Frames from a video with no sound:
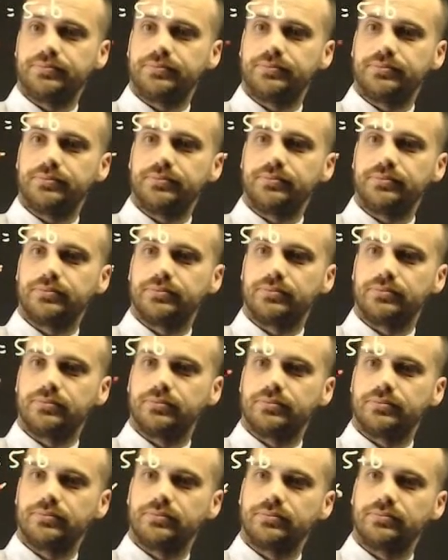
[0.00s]

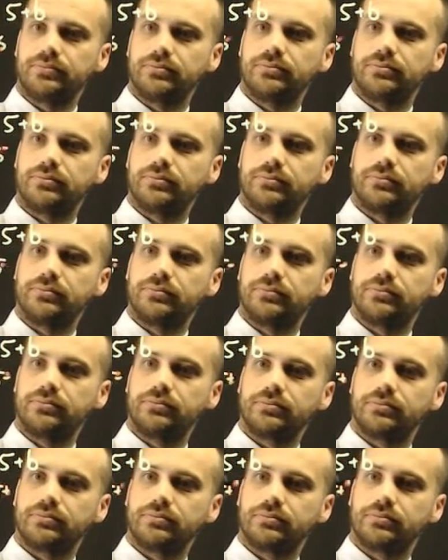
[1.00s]

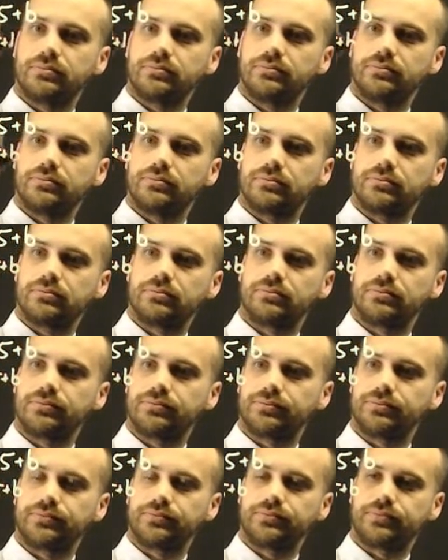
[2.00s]

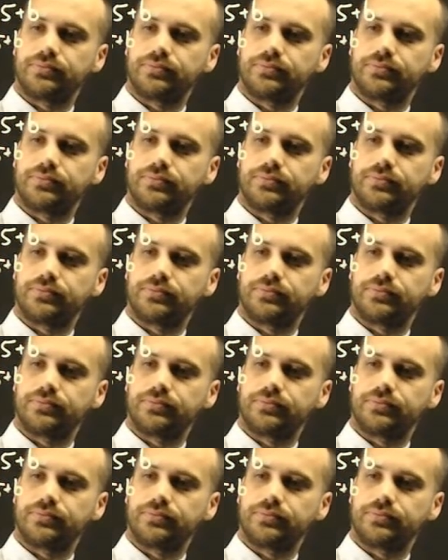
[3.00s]
(no one is talking)